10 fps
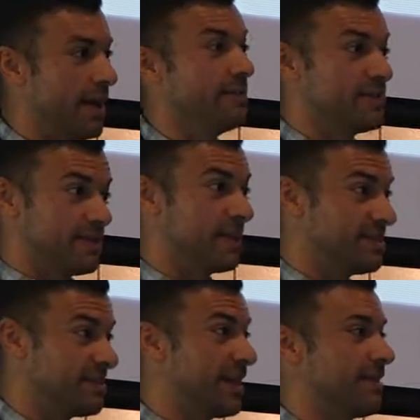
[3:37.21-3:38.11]
and
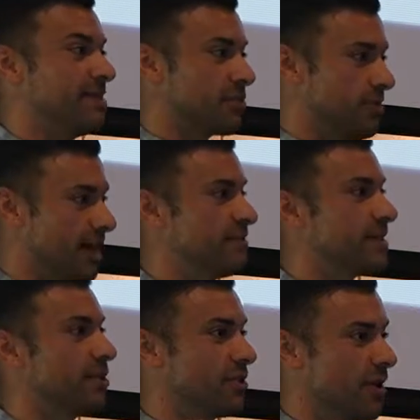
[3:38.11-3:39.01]
stating these are life
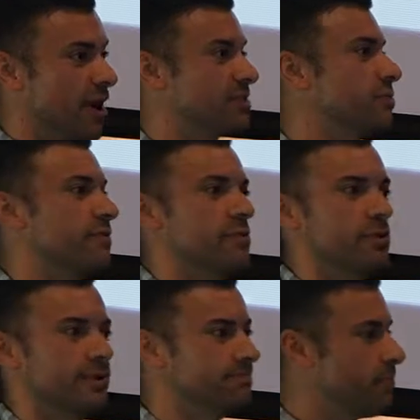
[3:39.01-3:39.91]
cycle costs
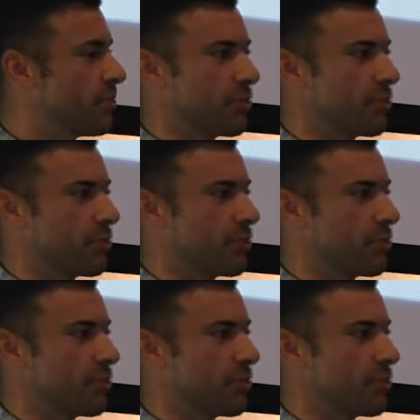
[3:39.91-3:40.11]
over a